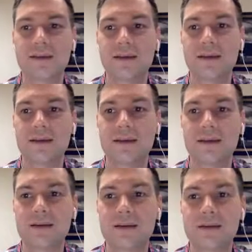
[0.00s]

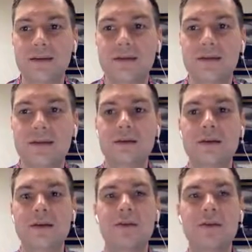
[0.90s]
a
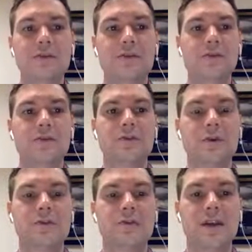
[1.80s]

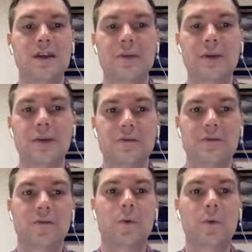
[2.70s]
docent that I created
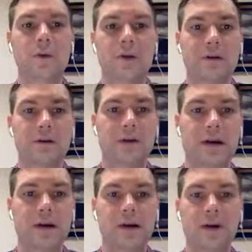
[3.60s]
for
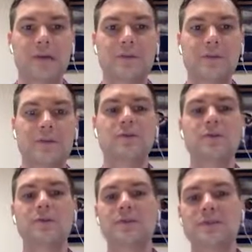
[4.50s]
some
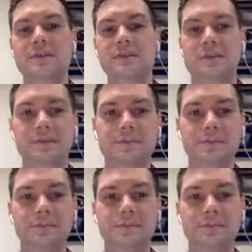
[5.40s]
students this year